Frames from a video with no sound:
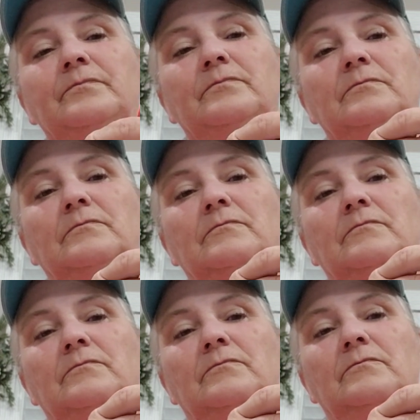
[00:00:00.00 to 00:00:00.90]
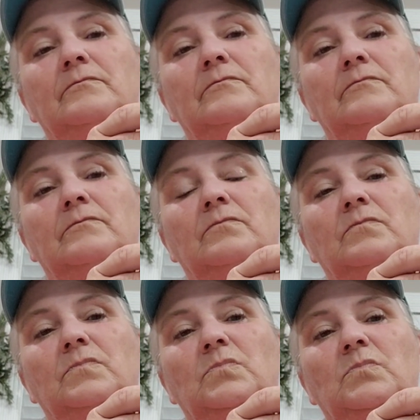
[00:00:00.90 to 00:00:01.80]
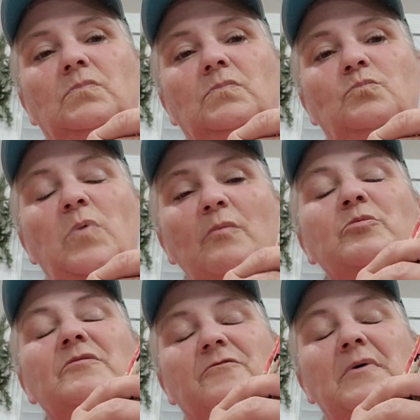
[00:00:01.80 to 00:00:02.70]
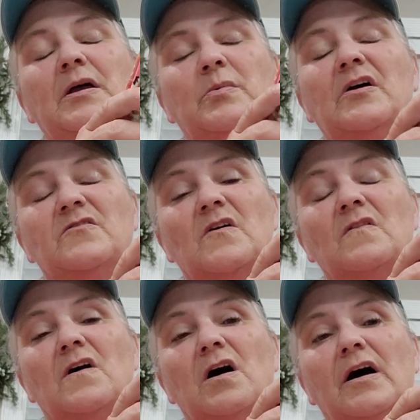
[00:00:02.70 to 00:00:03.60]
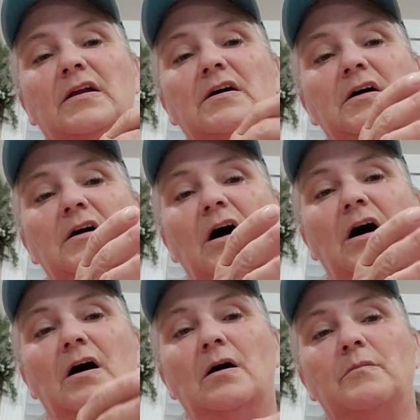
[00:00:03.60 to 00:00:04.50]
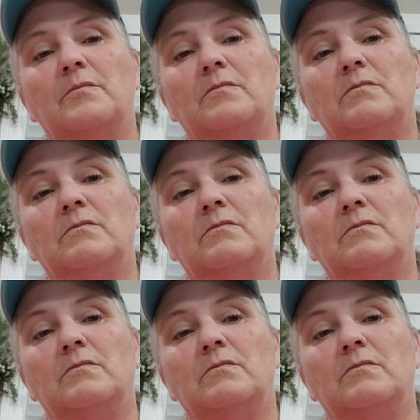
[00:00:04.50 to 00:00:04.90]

hmm, probably from Annabella's online, um,